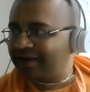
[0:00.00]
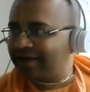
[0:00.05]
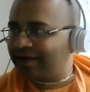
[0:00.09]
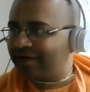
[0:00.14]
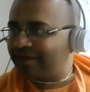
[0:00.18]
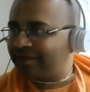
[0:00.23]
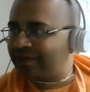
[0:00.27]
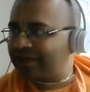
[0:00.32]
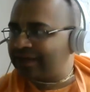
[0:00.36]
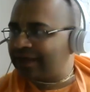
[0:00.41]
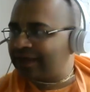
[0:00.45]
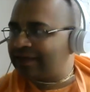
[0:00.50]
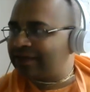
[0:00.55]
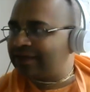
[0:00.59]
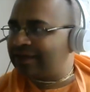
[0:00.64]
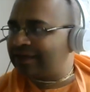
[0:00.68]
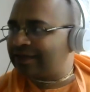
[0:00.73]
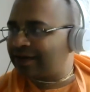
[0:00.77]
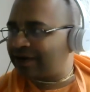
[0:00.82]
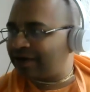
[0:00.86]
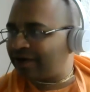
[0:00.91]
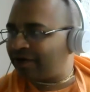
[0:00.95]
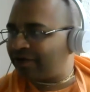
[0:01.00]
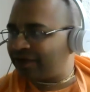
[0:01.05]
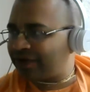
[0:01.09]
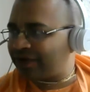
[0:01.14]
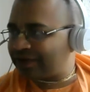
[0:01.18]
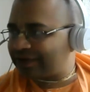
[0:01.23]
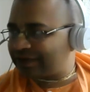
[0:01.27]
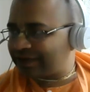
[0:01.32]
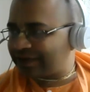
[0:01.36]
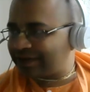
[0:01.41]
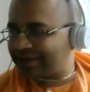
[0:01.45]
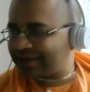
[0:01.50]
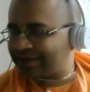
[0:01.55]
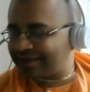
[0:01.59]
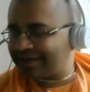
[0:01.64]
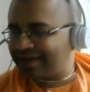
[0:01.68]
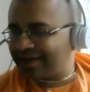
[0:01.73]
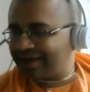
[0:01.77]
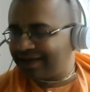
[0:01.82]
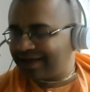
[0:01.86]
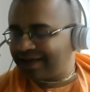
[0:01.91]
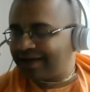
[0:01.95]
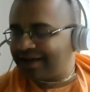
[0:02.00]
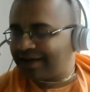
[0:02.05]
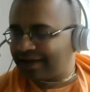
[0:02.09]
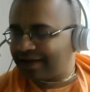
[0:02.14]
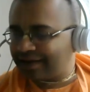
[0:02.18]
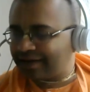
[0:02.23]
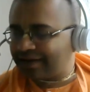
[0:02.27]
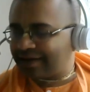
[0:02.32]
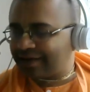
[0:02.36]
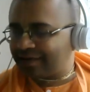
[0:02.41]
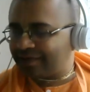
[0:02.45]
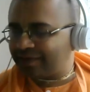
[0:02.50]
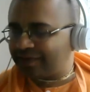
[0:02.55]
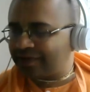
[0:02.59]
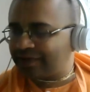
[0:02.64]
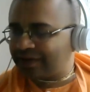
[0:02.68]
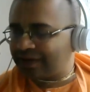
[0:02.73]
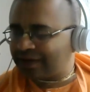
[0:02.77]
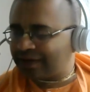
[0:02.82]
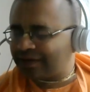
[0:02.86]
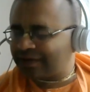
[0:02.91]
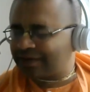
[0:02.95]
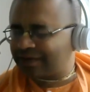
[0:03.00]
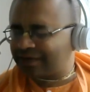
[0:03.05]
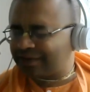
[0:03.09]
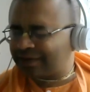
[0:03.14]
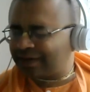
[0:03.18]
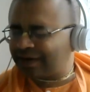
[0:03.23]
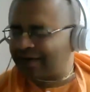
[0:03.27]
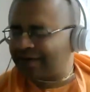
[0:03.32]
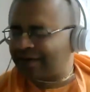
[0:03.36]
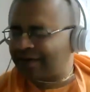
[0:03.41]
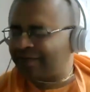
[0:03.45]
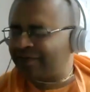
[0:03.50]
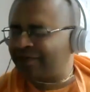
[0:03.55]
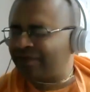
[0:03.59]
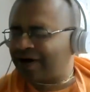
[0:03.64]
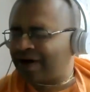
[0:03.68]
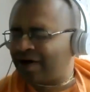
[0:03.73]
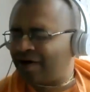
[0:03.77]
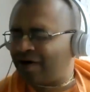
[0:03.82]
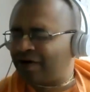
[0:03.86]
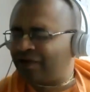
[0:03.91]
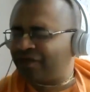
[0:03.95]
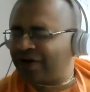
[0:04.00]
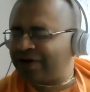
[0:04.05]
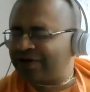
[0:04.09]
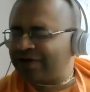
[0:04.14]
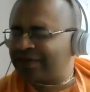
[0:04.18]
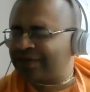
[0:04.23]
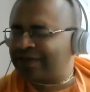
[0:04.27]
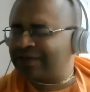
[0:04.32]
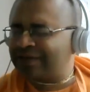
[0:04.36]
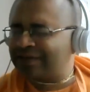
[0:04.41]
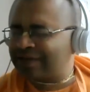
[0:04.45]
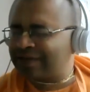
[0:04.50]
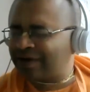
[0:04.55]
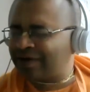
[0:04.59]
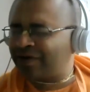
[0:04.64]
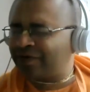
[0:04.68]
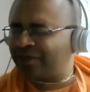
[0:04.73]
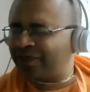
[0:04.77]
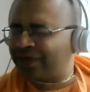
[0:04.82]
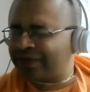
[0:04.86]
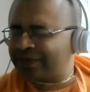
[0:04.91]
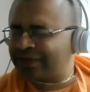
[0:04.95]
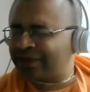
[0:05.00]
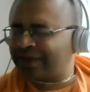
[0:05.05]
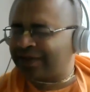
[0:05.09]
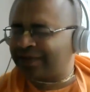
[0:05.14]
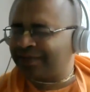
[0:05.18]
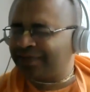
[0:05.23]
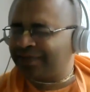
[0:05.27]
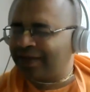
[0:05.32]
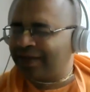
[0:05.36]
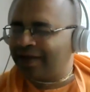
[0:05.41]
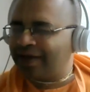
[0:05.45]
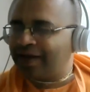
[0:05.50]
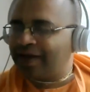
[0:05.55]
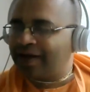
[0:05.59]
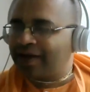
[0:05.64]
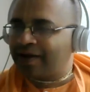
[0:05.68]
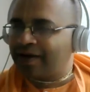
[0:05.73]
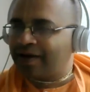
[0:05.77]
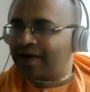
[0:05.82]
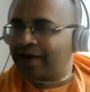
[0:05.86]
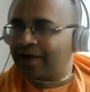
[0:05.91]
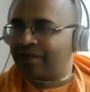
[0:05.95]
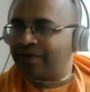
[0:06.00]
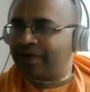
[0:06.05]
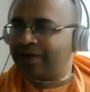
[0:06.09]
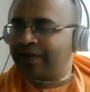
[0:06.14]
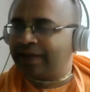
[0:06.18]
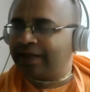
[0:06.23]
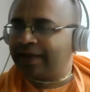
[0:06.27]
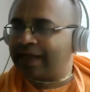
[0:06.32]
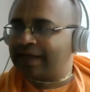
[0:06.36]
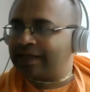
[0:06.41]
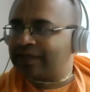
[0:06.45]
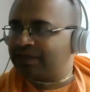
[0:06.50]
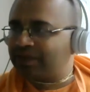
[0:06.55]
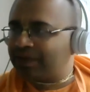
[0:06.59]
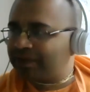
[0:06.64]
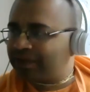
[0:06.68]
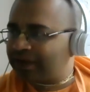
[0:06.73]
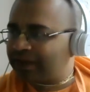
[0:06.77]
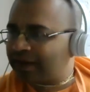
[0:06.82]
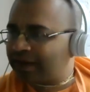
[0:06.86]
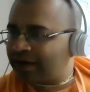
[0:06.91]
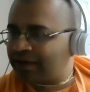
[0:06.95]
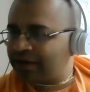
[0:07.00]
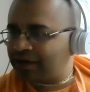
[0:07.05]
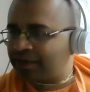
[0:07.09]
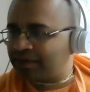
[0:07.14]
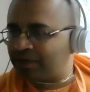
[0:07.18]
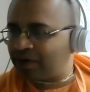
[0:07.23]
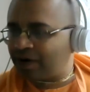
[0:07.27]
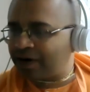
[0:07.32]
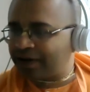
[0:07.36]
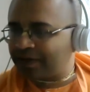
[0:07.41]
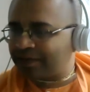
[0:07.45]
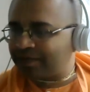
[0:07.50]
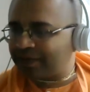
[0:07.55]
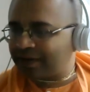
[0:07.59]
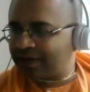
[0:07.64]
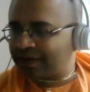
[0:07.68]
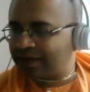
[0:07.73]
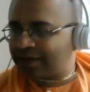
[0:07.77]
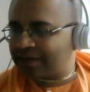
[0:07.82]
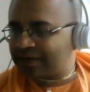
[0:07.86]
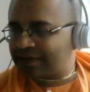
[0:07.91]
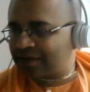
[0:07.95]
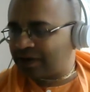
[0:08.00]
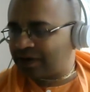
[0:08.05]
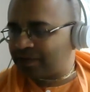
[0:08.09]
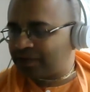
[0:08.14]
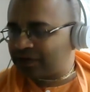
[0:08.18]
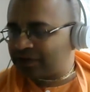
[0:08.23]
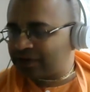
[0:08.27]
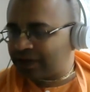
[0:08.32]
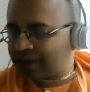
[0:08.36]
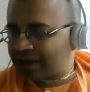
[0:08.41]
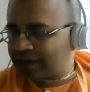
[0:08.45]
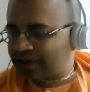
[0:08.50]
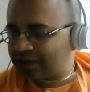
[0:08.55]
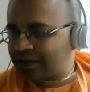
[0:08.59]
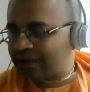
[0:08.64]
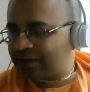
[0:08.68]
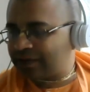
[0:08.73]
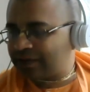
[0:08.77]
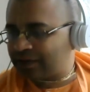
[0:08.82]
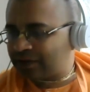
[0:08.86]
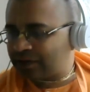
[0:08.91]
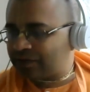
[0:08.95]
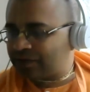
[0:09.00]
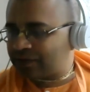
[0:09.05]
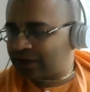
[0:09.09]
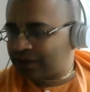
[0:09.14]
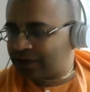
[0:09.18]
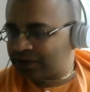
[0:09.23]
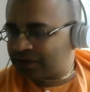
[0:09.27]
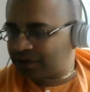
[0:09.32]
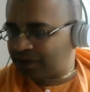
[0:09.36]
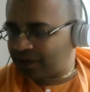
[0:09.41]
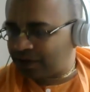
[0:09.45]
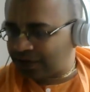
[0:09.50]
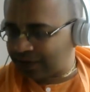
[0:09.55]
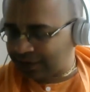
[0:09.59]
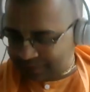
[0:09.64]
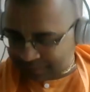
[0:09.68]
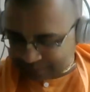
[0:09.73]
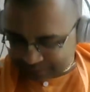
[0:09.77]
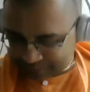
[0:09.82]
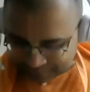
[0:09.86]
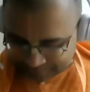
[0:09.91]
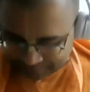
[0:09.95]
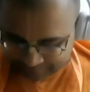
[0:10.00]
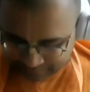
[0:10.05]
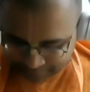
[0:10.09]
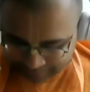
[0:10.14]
if the senses are not functioning, again, if you think that if all five senses are not functioning, everything else may be there in the body but it is almost like a useless body hmm.